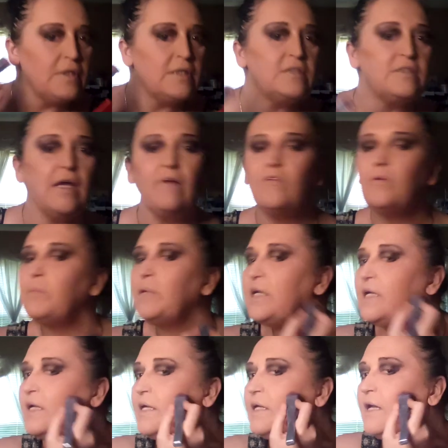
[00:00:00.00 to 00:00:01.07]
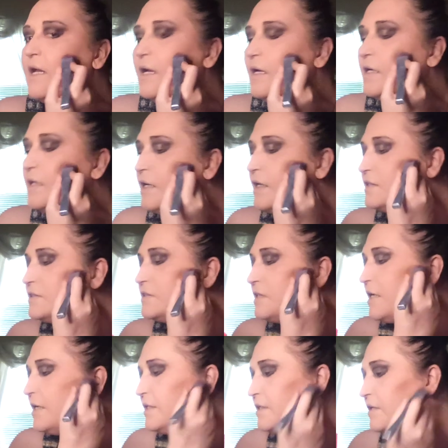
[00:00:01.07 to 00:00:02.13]
Is everybody has
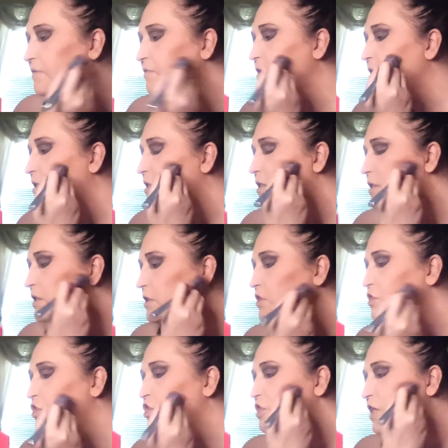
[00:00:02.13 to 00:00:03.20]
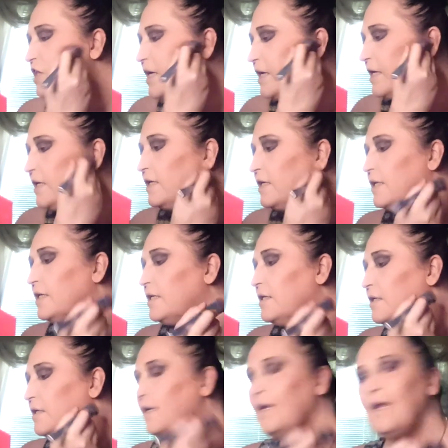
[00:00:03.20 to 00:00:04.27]
a different shade.
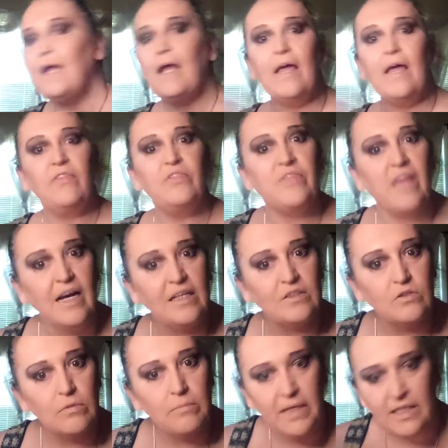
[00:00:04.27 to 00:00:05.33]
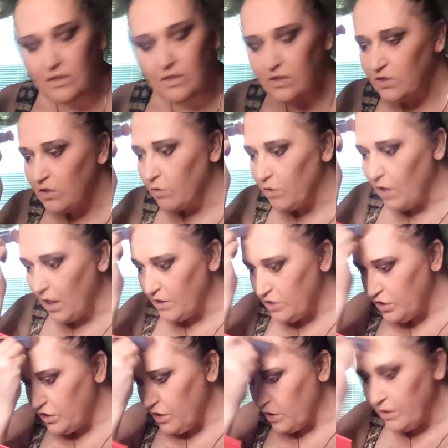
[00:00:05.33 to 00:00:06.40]
And that's what makes it so
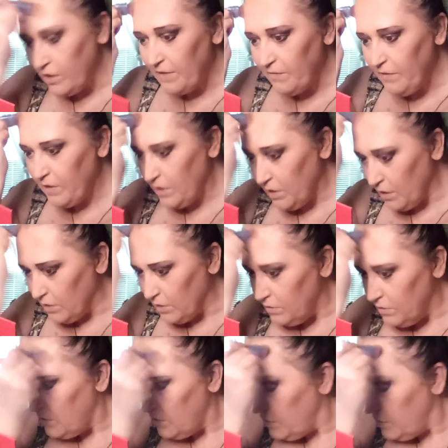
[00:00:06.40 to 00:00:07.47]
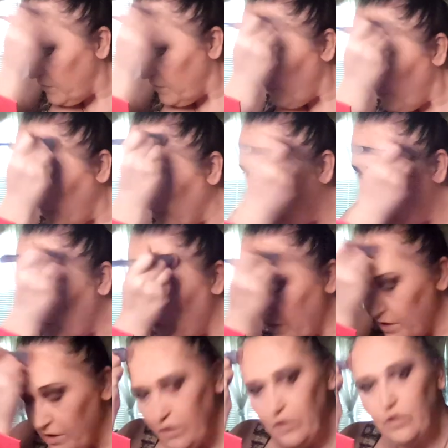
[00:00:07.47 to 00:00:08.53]
gosh darn difficult to find
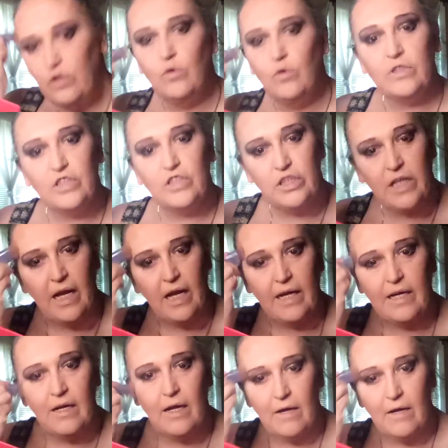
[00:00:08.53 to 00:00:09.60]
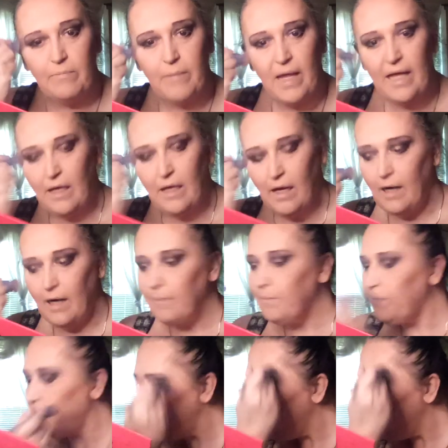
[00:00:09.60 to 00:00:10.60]
your shade of makeup.